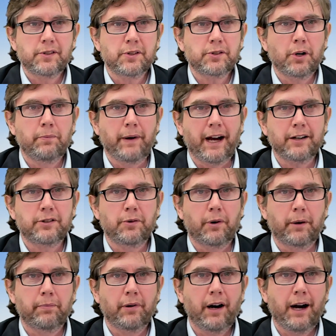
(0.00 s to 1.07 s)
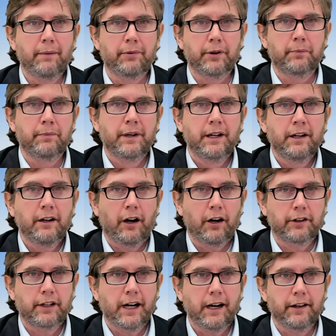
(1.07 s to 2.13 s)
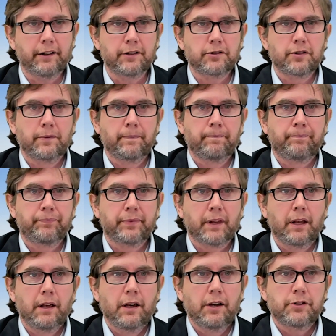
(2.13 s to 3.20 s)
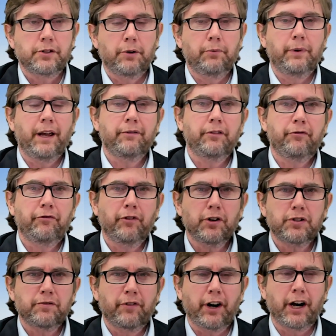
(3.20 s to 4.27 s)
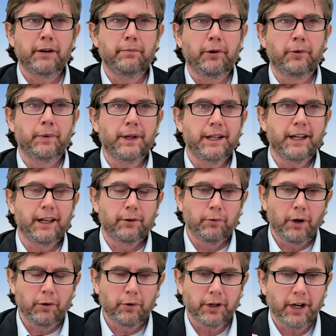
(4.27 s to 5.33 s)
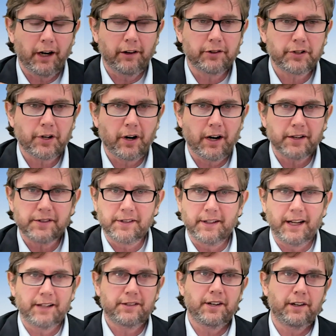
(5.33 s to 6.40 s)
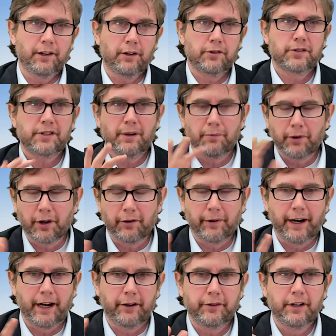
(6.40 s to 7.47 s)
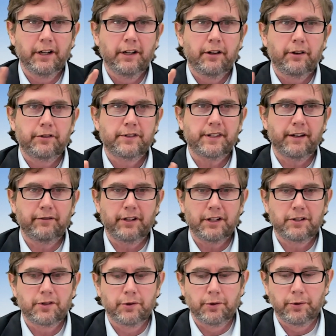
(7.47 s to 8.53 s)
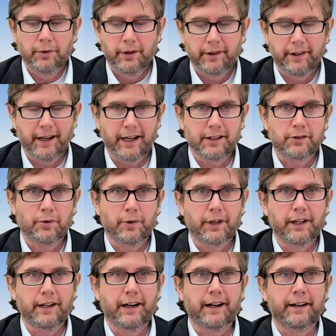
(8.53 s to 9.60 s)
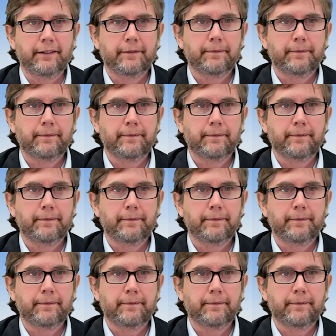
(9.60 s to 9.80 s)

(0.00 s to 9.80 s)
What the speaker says: So let's go back to our problem on college. So we have the first variable we need. What will college cost in 18 years? Somewhere around $72,929.